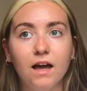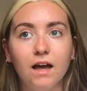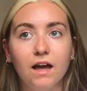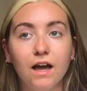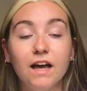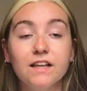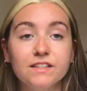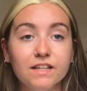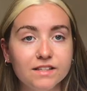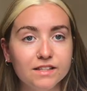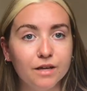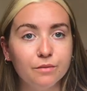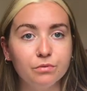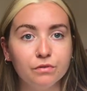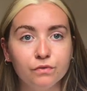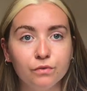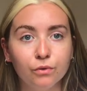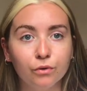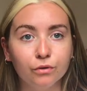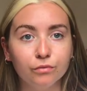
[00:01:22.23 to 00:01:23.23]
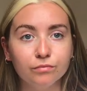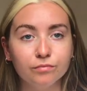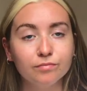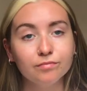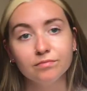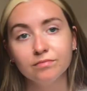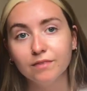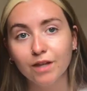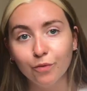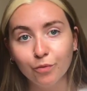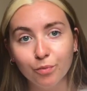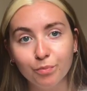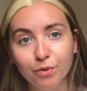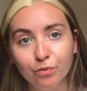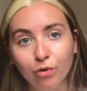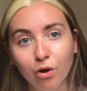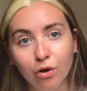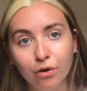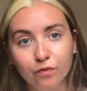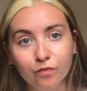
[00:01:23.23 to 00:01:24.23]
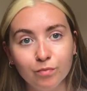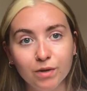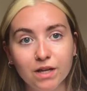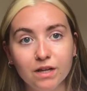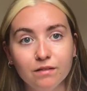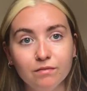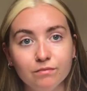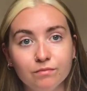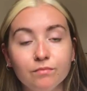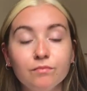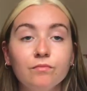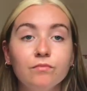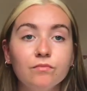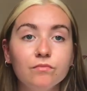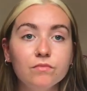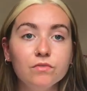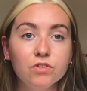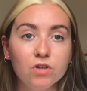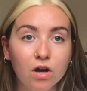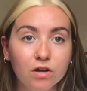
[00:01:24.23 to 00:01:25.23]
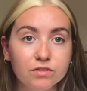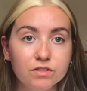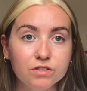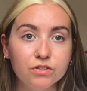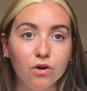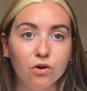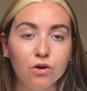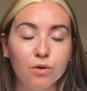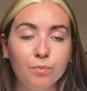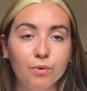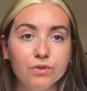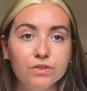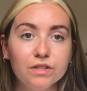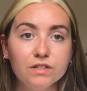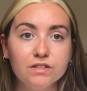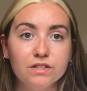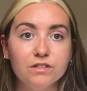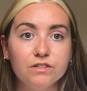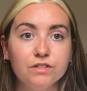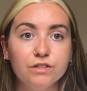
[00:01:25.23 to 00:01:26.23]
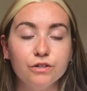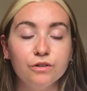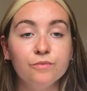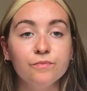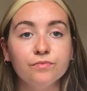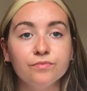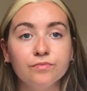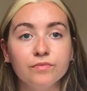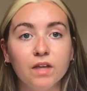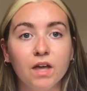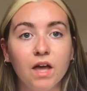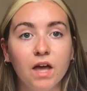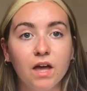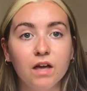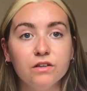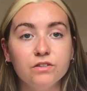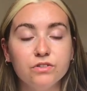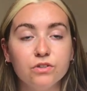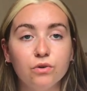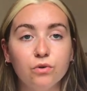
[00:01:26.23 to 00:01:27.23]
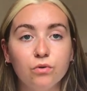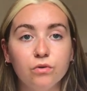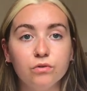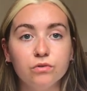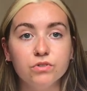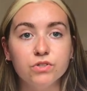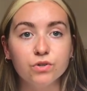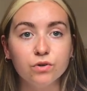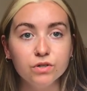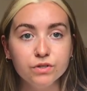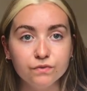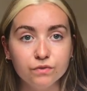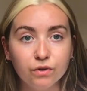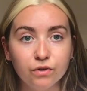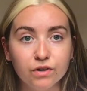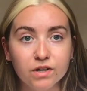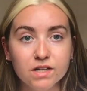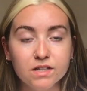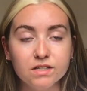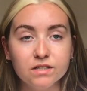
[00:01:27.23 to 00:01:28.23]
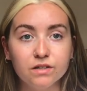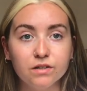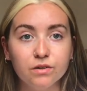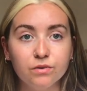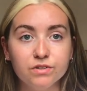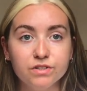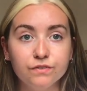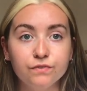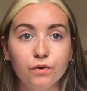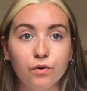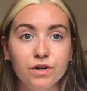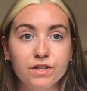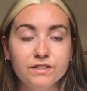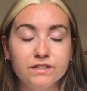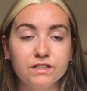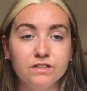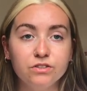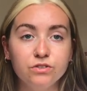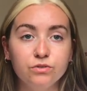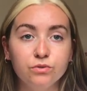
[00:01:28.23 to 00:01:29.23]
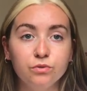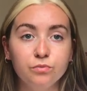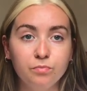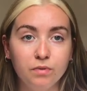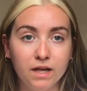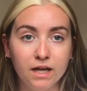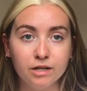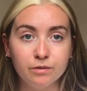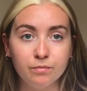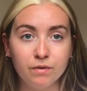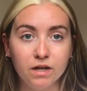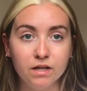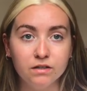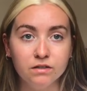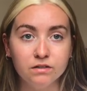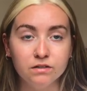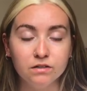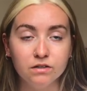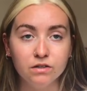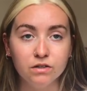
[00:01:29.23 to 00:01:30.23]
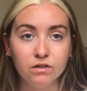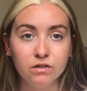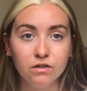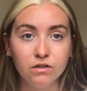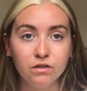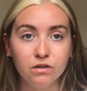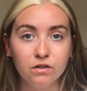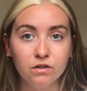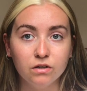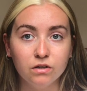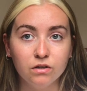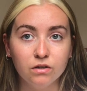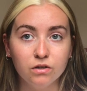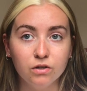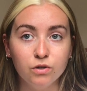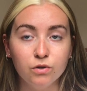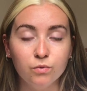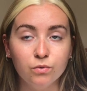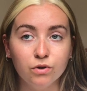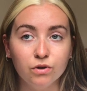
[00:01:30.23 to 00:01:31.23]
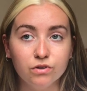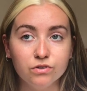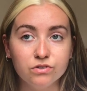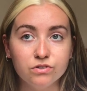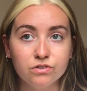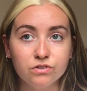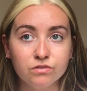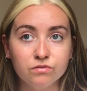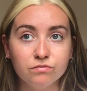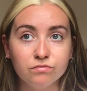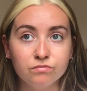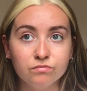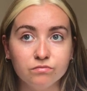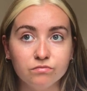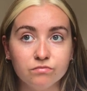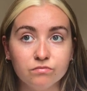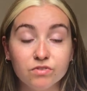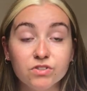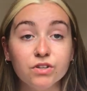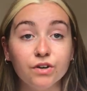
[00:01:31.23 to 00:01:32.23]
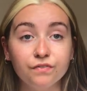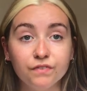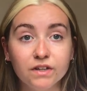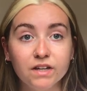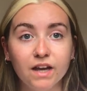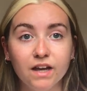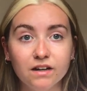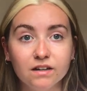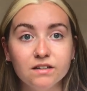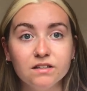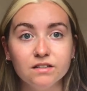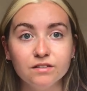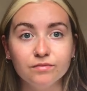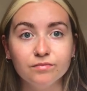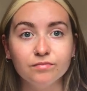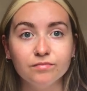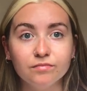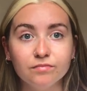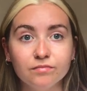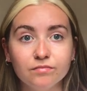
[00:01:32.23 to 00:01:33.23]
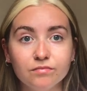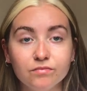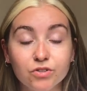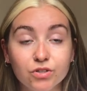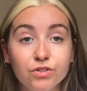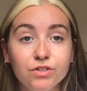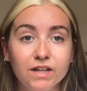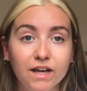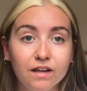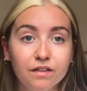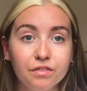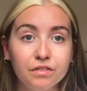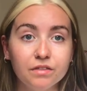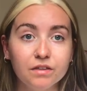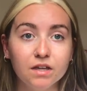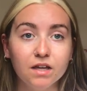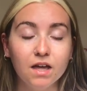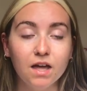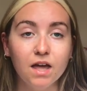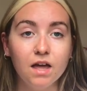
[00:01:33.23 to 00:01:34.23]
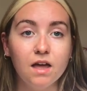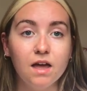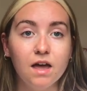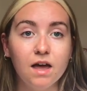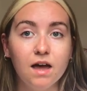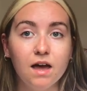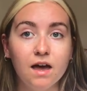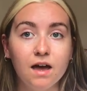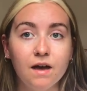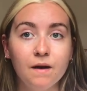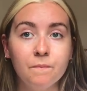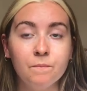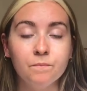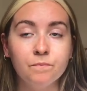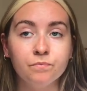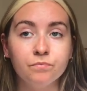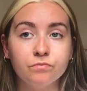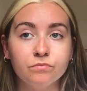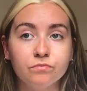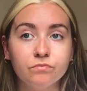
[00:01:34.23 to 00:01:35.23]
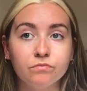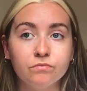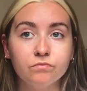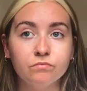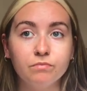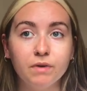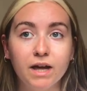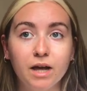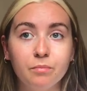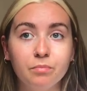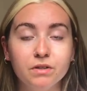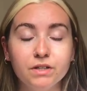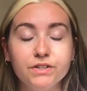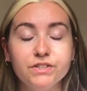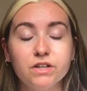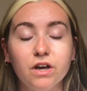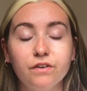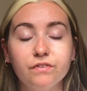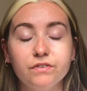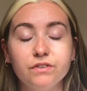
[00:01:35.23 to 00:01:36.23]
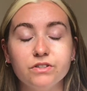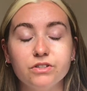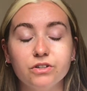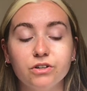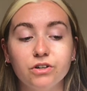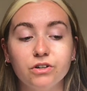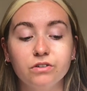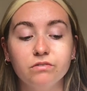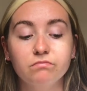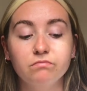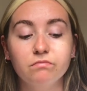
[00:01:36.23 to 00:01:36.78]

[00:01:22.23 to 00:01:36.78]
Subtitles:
as I said before, it would be wrong of me not to talk about this issue. So, George Floyd was a 46-year-old black man who was suffocated to death by a police officer